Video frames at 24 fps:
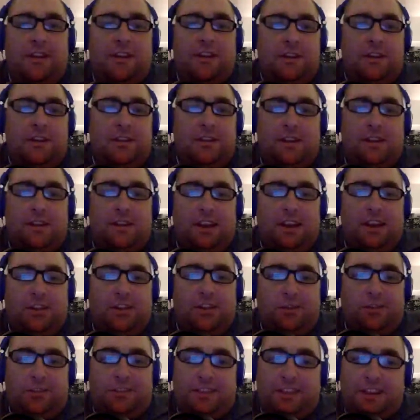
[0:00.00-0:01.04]
getting
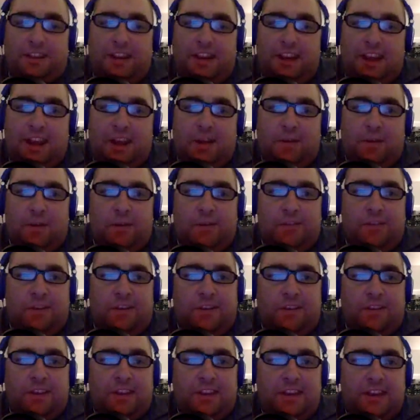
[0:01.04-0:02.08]
13 errors on the
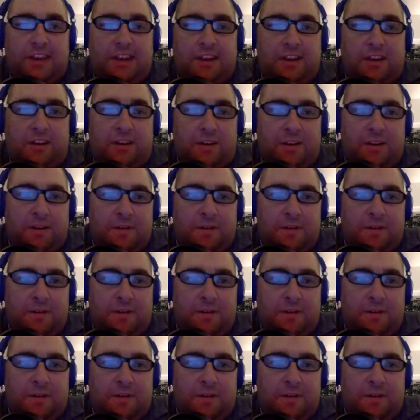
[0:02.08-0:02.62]
year.